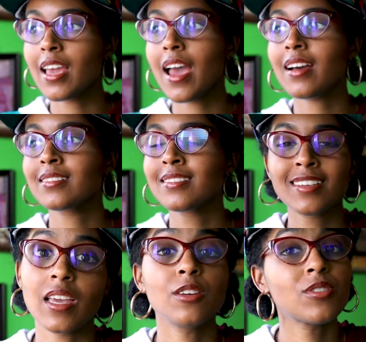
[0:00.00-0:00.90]
Yeah.
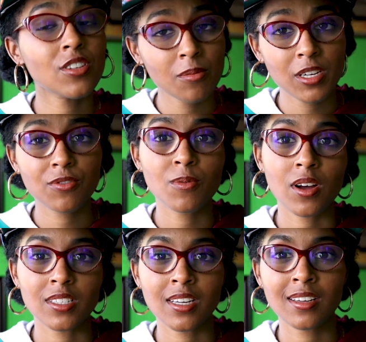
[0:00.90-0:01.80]
Thank you so much for
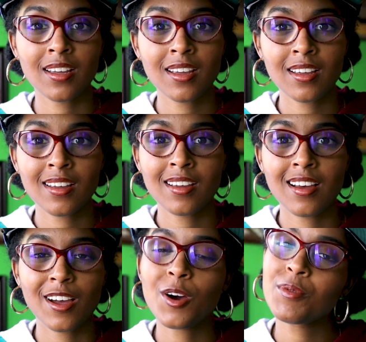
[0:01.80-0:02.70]
watching.
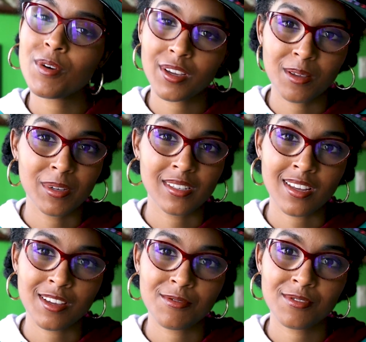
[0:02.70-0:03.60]
I hope you are keeping
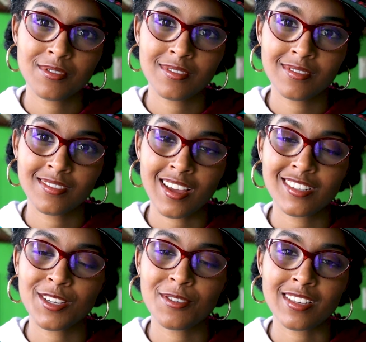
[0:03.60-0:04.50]
safe.
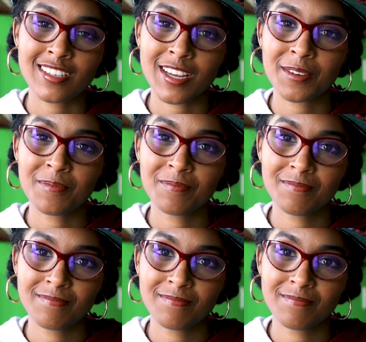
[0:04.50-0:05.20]
I'll see you next time.